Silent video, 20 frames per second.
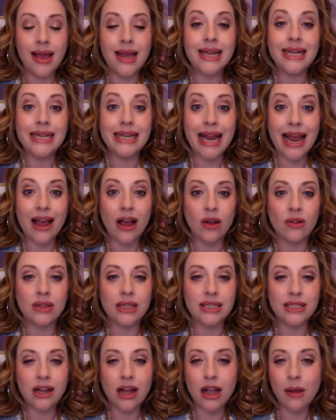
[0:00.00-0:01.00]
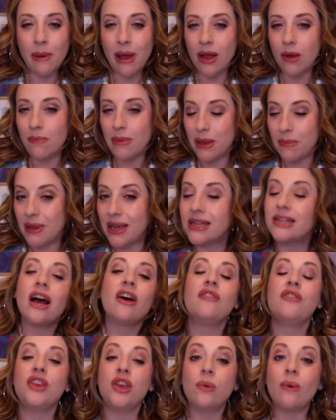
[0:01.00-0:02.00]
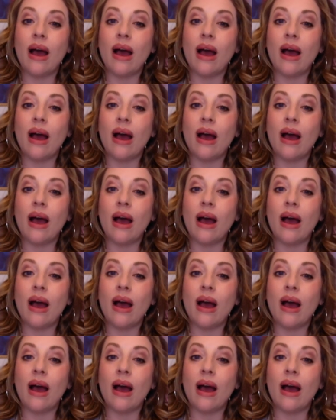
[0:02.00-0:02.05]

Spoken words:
Now, let's talk about maybe a few